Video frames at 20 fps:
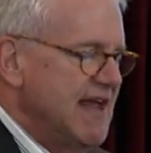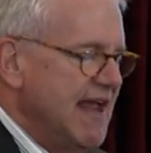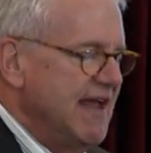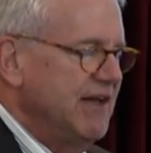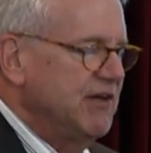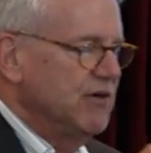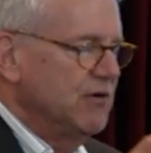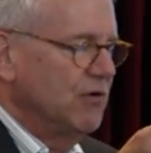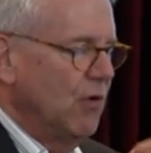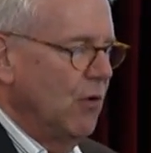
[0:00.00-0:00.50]

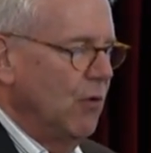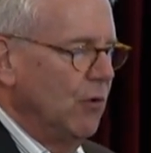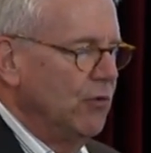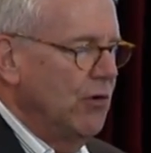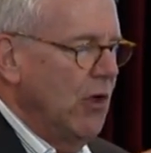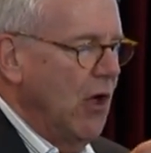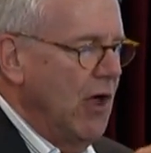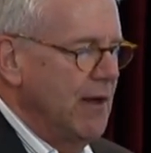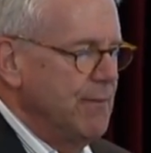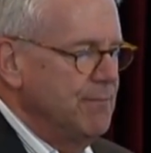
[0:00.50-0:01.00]
take your old
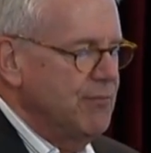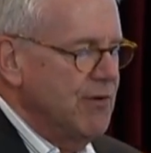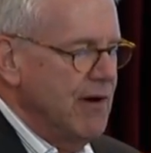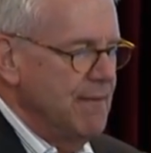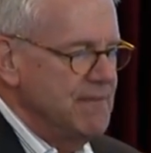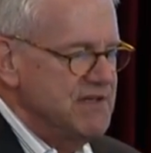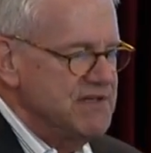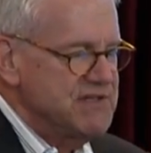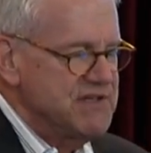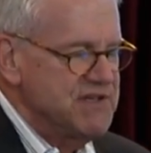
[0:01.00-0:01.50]

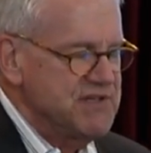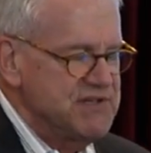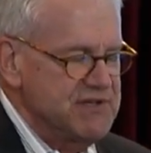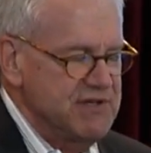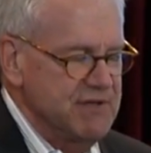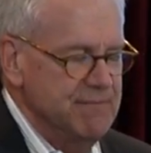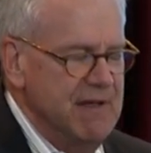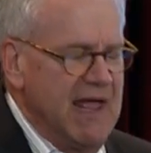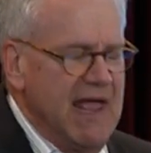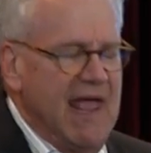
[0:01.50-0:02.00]
on-premise
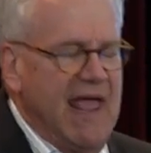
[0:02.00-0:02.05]
system